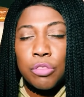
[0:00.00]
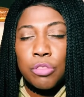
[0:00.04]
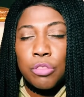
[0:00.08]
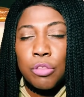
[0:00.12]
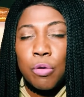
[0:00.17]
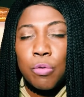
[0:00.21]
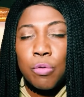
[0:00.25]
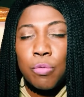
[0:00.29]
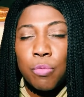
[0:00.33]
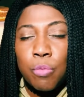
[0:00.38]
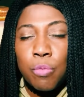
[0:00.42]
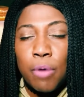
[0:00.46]

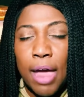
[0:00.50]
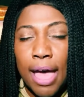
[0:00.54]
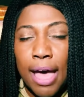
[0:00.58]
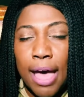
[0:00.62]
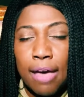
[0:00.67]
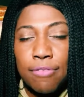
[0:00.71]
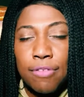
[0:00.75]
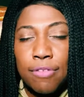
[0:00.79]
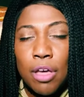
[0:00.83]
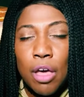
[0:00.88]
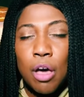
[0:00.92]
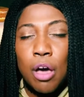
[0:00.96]
the
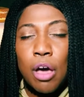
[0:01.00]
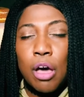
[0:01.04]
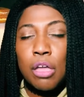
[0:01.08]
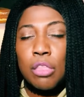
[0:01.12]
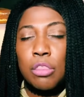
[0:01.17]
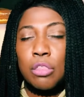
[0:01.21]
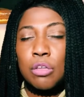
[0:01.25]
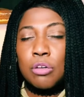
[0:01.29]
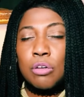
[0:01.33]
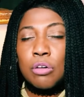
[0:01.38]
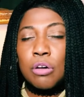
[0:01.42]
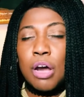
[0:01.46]
wrath
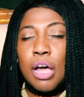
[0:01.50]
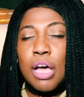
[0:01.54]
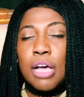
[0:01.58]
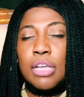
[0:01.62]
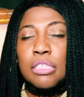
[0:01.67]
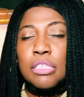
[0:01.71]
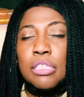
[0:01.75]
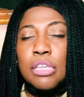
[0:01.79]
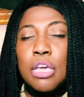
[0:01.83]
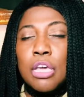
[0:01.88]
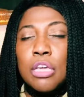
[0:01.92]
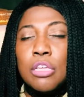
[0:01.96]
on the
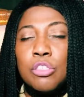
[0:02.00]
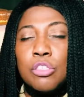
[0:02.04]
cross,